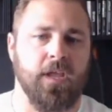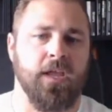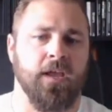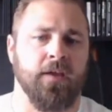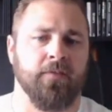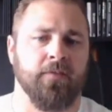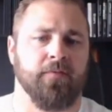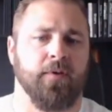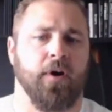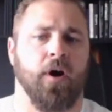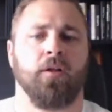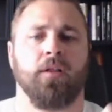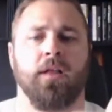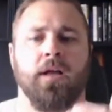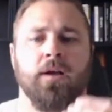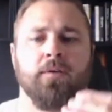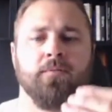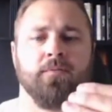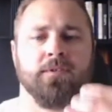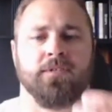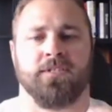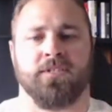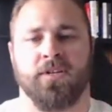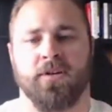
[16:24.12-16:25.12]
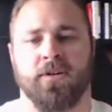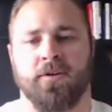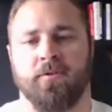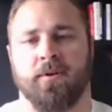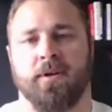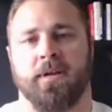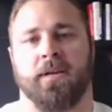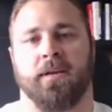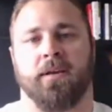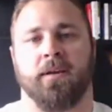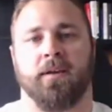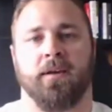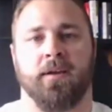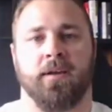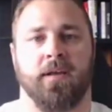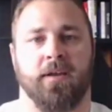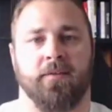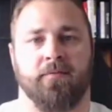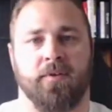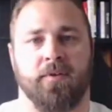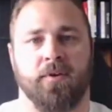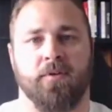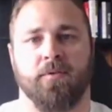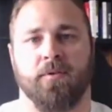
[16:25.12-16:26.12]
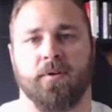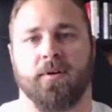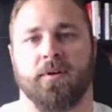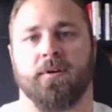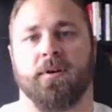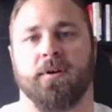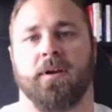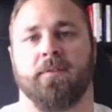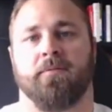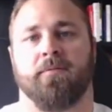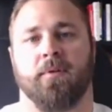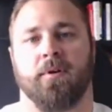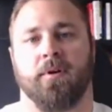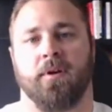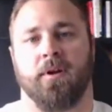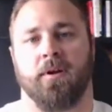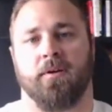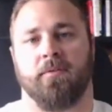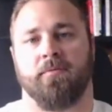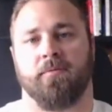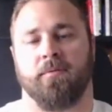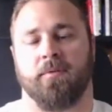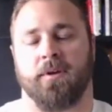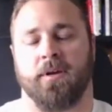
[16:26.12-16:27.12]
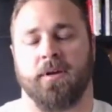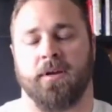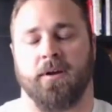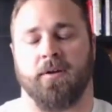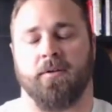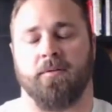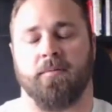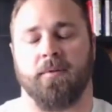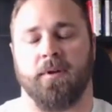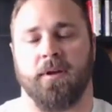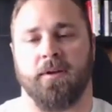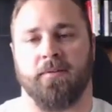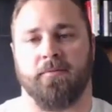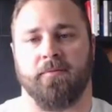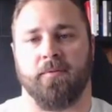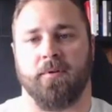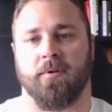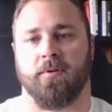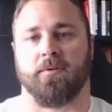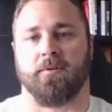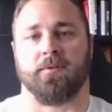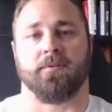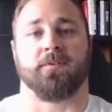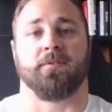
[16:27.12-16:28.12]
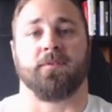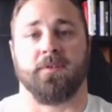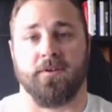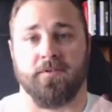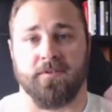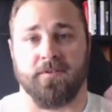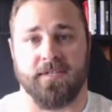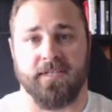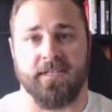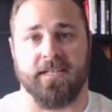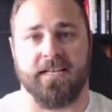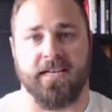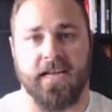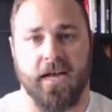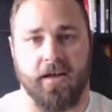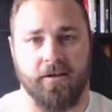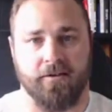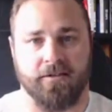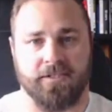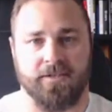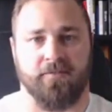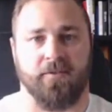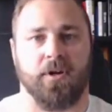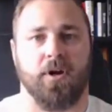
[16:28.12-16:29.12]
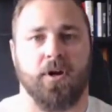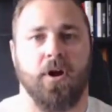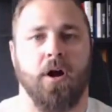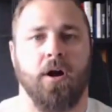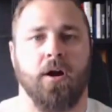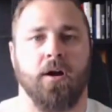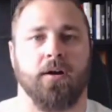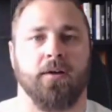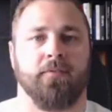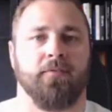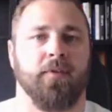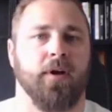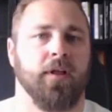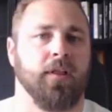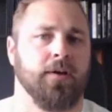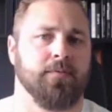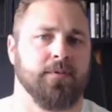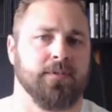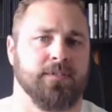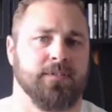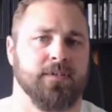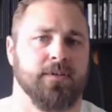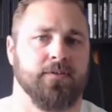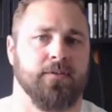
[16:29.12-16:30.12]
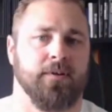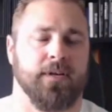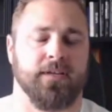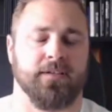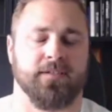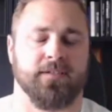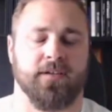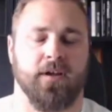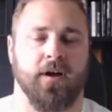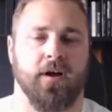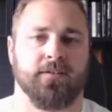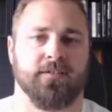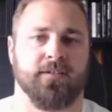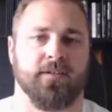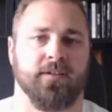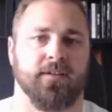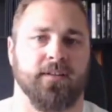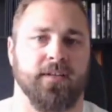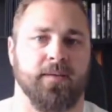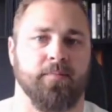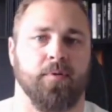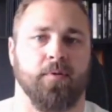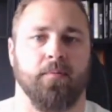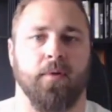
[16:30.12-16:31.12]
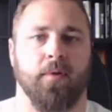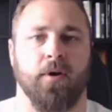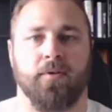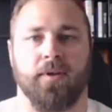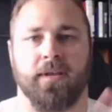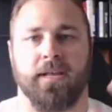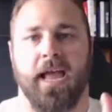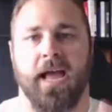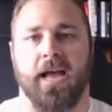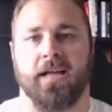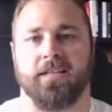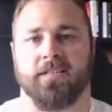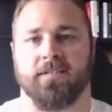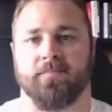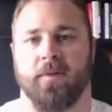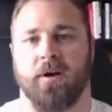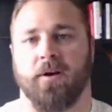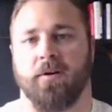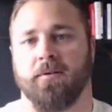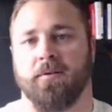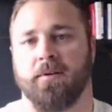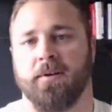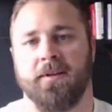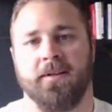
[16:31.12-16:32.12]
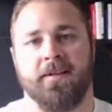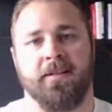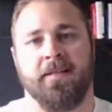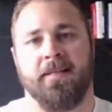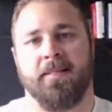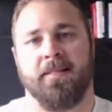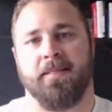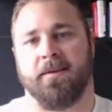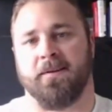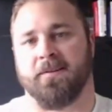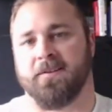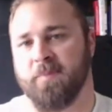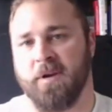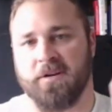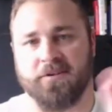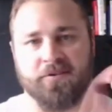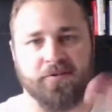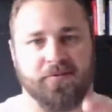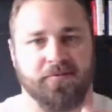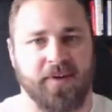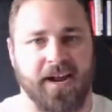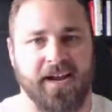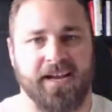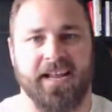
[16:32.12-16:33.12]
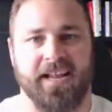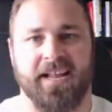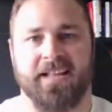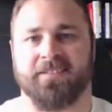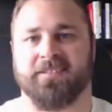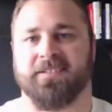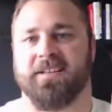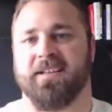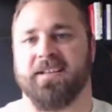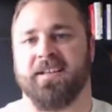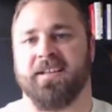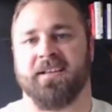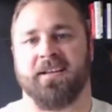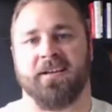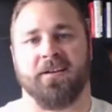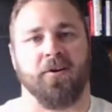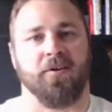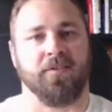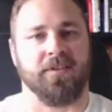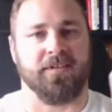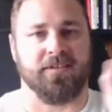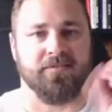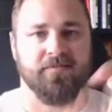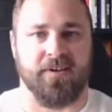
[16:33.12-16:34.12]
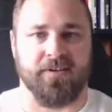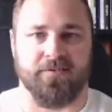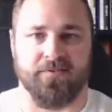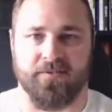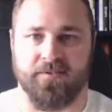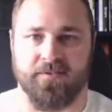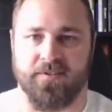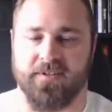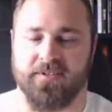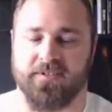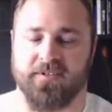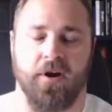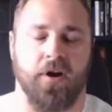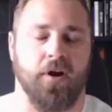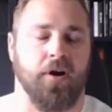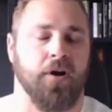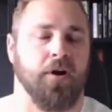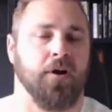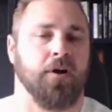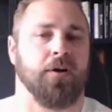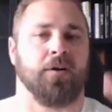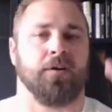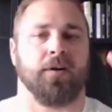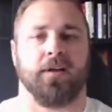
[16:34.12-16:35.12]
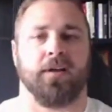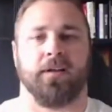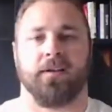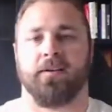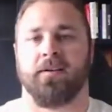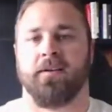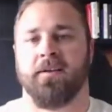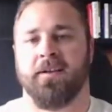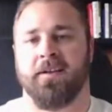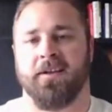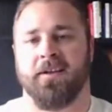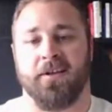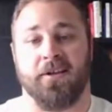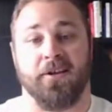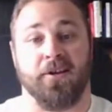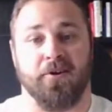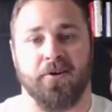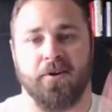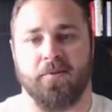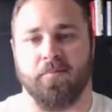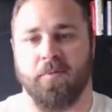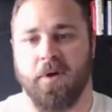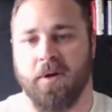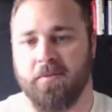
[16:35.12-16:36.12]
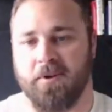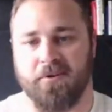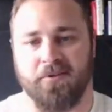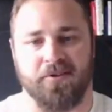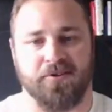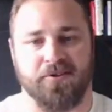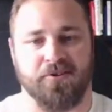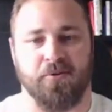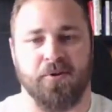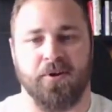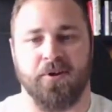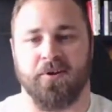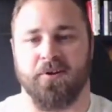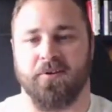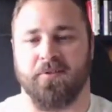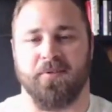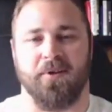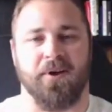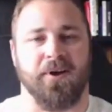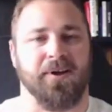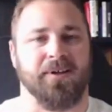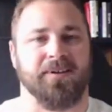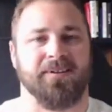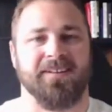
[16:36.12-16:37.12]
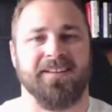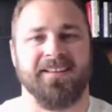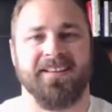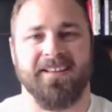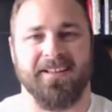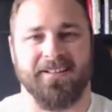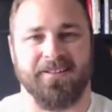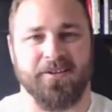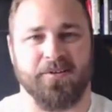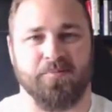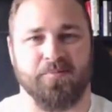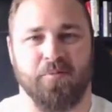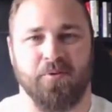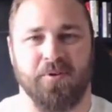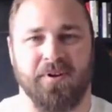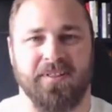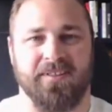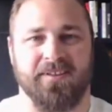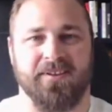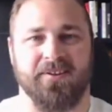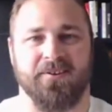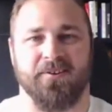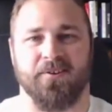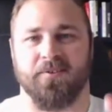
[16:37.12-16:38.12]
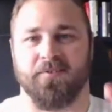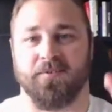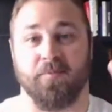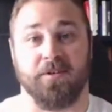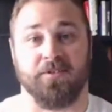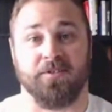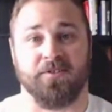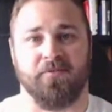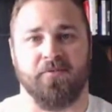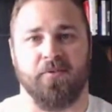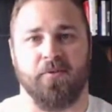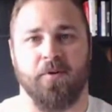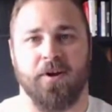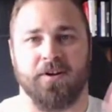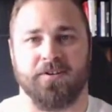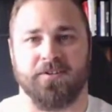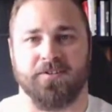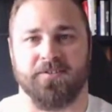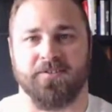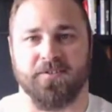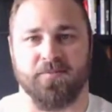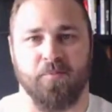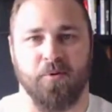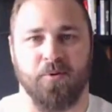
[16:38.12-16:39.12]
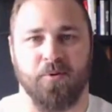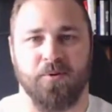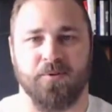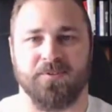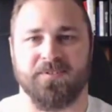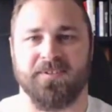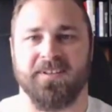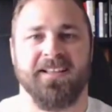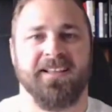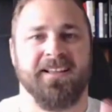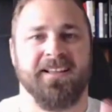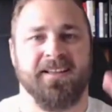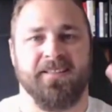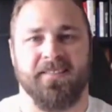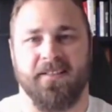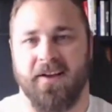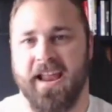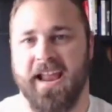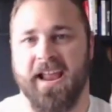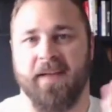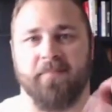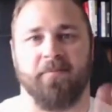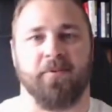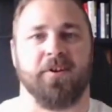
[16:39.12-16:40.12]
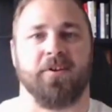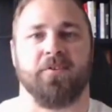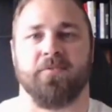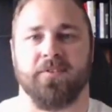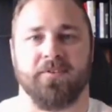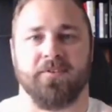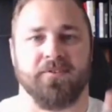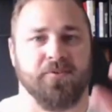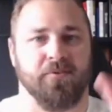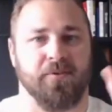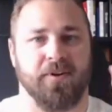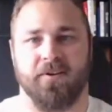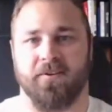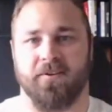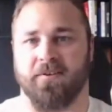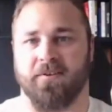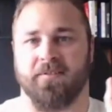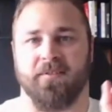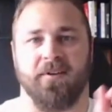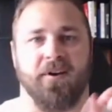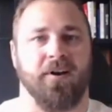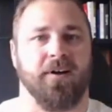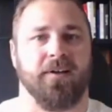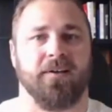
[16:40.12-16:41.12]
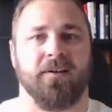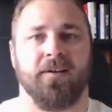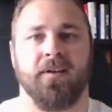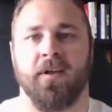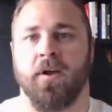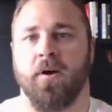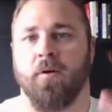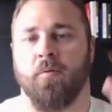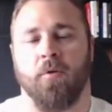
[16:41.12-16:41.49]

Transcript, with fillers: if all I was doing, if you were, if we, if you know, if we are using the analogy of a car, if all I was doing is constantly promoting ads about special financing and all these features in this car, and you know, you probably heard the Toyota thon at this point of the year, especially if you're watching sports, they're hammering you with the Toyota thon.